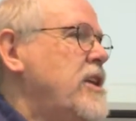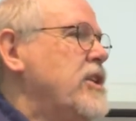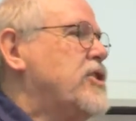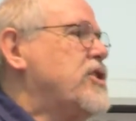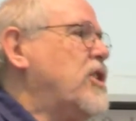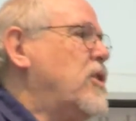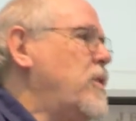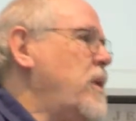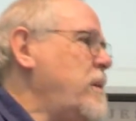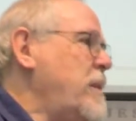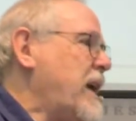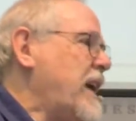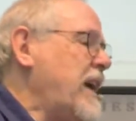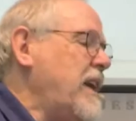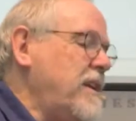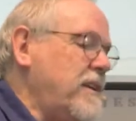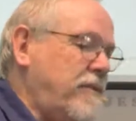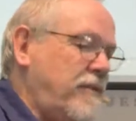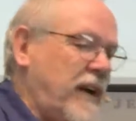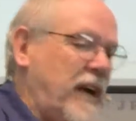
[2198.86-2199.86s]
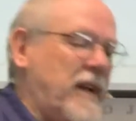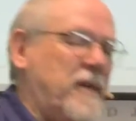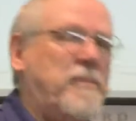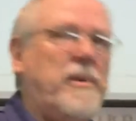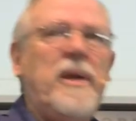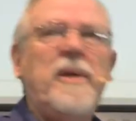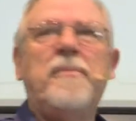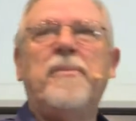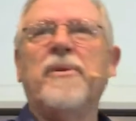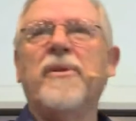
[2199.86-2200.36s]
So we begin to find
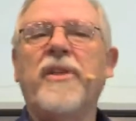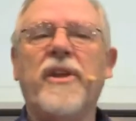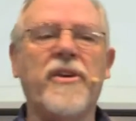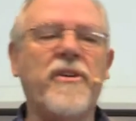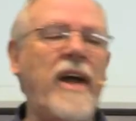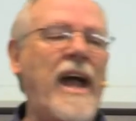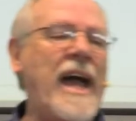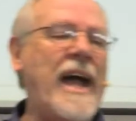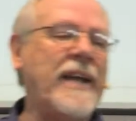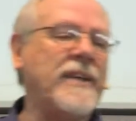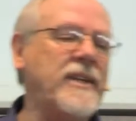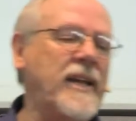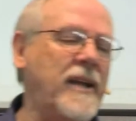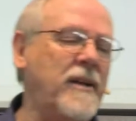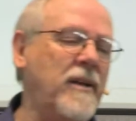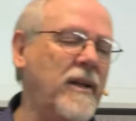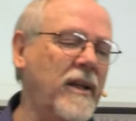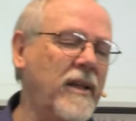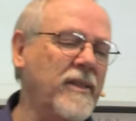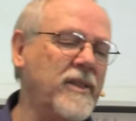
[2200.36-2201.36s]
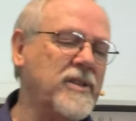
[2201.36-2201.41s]
people that are acting